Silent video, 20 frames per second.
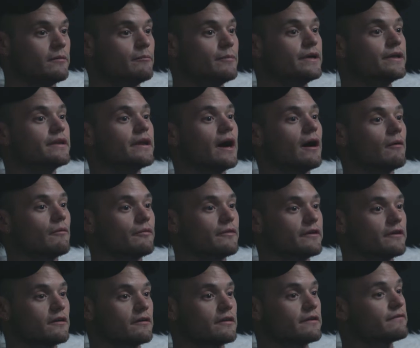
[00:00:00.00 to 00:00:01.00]
Men out
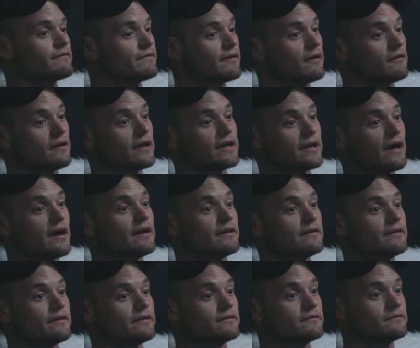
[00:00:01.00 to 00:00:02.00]
there that felt like I
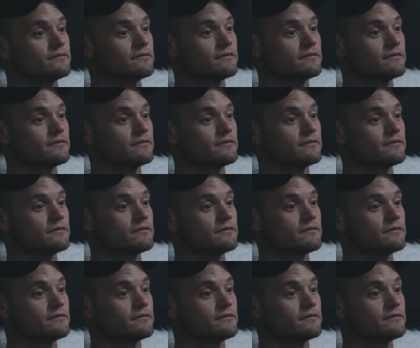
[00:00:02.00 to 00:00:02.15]
did,